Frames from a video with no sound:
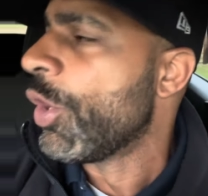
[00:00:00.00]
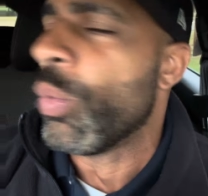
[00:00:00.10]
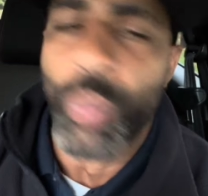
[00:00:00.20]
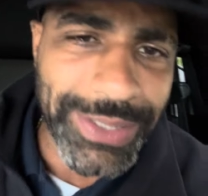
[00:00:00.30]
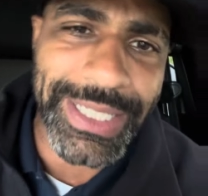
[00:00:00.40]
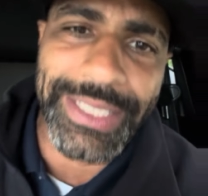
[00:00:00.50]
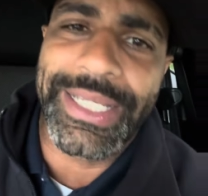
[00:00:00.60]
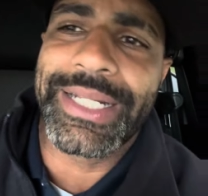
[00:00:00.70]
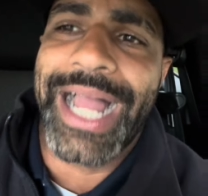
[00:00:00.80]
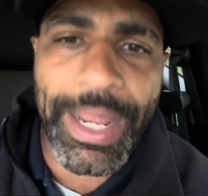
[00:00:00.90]
Once
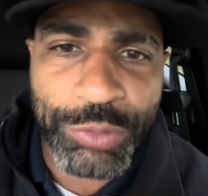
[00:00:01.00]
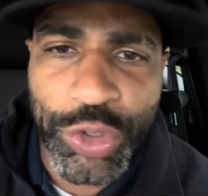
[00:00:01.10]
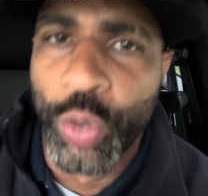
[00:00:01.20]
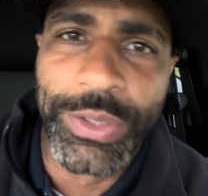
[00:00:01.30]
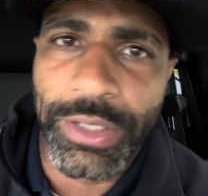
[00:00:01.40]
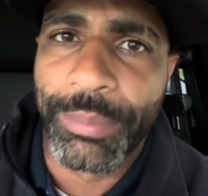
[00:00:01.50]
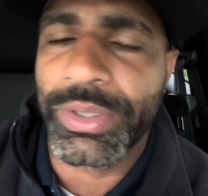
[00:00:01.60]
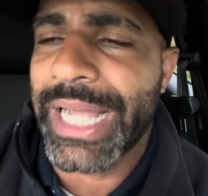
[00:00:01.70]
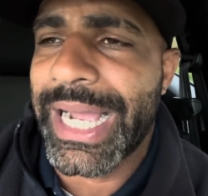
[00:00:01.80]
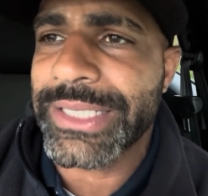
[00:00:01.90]
again, I am truly humble,
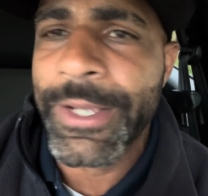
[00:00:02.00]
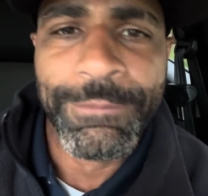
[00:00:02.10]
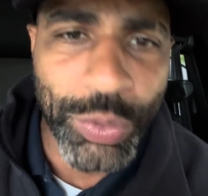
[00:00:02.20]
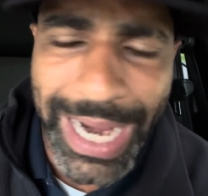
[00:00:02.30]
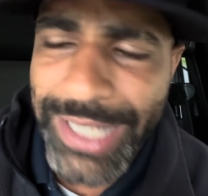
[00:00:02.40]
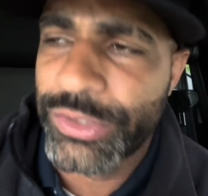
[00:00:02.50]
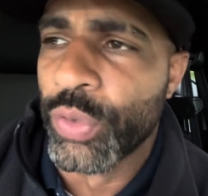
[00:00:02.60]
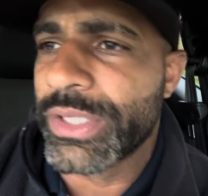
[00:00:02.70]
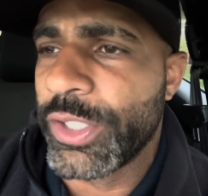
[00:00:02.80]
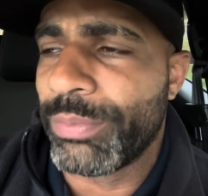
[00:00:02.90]
guys. You guys know
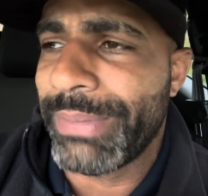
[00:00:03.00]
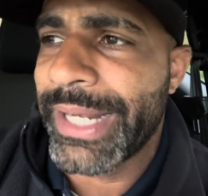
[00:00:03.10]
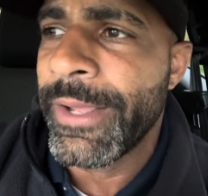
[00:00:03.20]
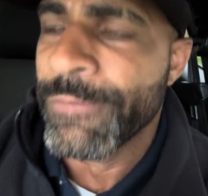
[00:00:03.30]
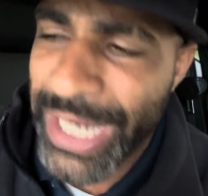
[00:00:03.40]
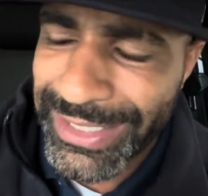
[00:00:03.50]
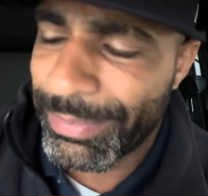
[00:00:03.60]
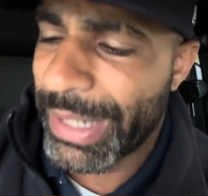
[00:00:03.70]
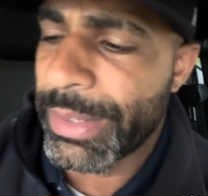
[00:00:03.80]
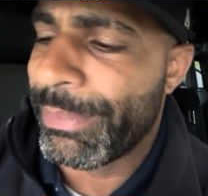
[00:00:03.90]
the deal, man. Shout out to
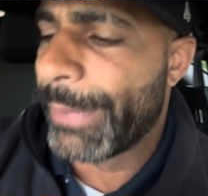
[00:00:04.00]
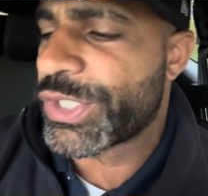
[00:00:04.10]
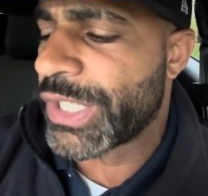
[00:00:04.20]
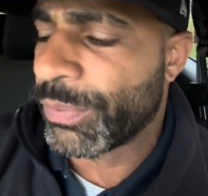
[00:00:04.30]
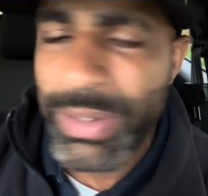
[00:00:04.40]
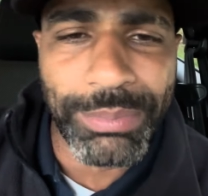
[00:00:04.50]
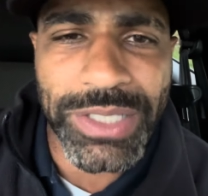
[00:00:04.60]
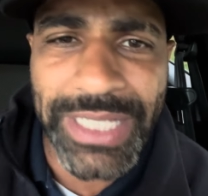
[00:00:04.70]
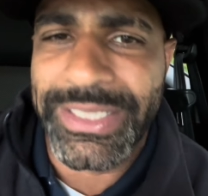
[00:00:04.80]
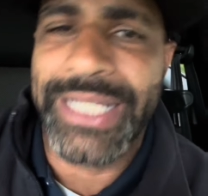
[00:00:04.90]
everybody in the membership. We
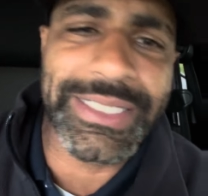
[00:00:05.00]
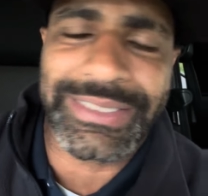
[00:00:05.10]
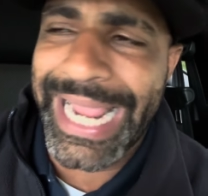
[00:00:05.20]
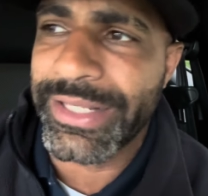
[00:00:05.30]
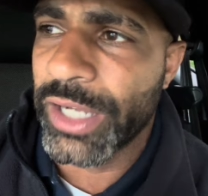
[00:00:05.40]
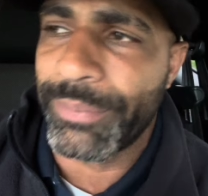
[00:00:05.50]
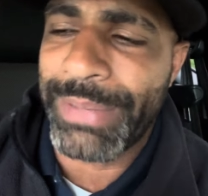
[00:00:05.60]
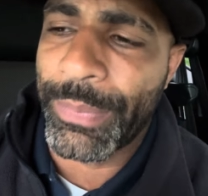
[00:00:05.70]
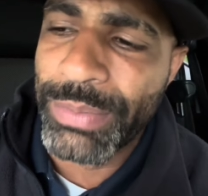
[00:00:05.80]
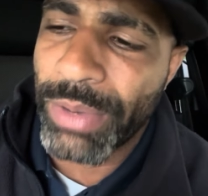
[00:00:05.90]
must continue to stand up,
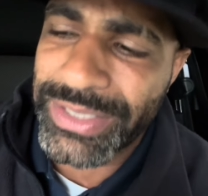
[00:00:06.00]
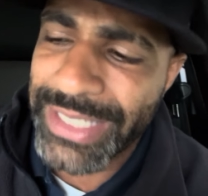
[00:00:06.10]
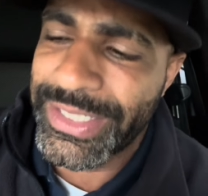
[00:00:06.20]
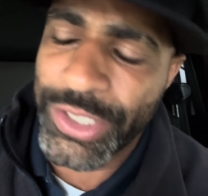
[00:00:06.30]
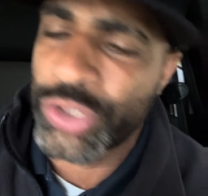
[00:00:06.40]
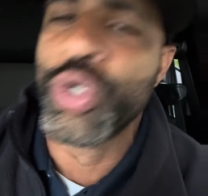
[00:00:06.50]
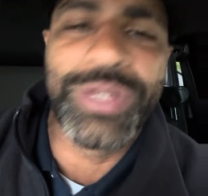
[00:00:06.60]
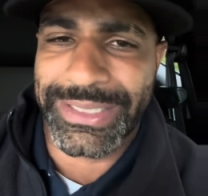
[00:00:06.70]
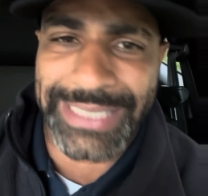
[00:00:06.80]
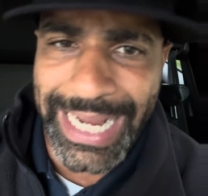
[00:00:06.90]
man. We must continue to do
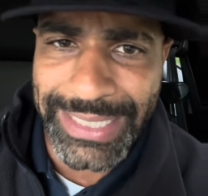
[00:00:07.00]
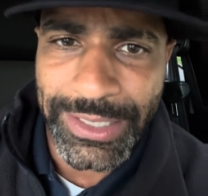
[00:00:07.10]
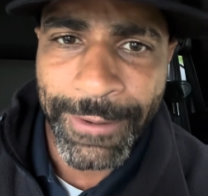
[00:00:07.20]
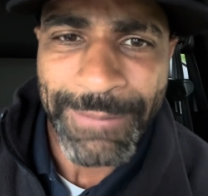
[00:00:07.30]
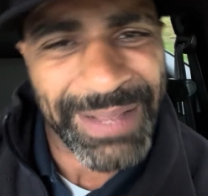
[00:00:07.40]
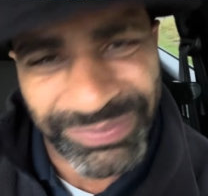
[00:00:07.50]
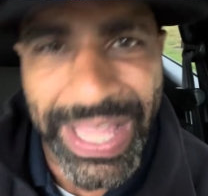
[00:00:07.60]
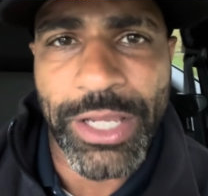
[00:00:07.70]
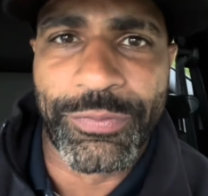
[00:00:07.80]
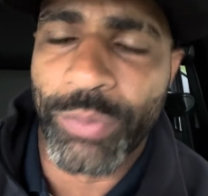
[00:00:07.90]
this, guys. And
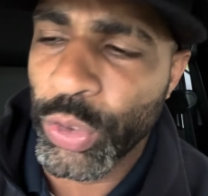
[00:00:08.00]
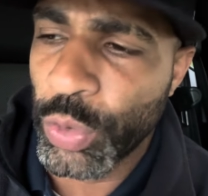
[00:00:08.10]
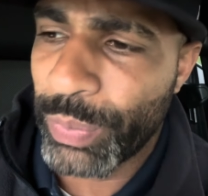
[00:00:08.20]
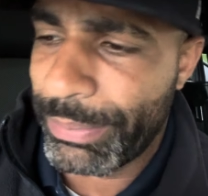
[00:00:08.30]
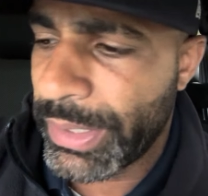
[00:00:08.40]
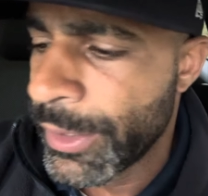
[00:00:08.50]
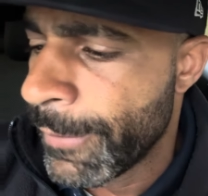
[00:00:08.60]
thank you for rolling with me.